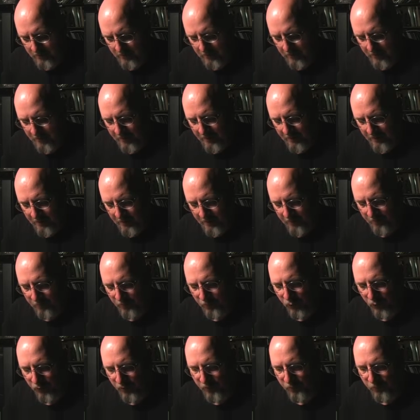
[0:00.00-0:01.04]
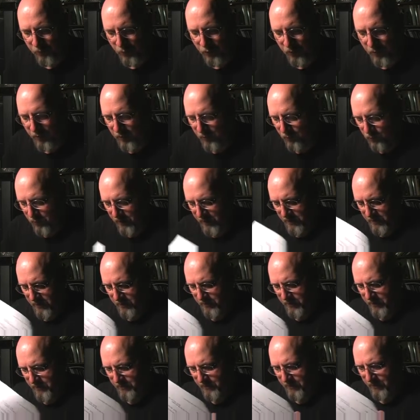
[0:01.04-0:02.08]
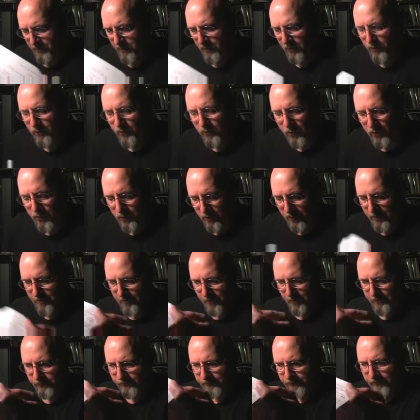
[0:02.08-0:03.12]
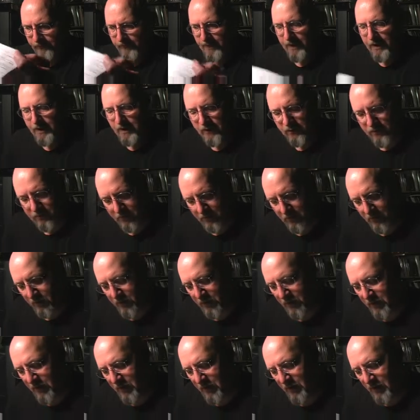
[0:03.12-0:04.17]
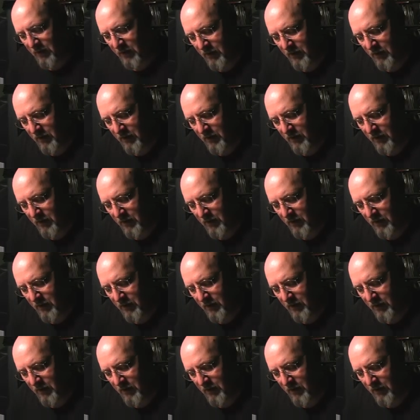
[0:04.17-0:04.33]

I, am more and more aware how many. Oh, oh, I'm almost to the end. Okay.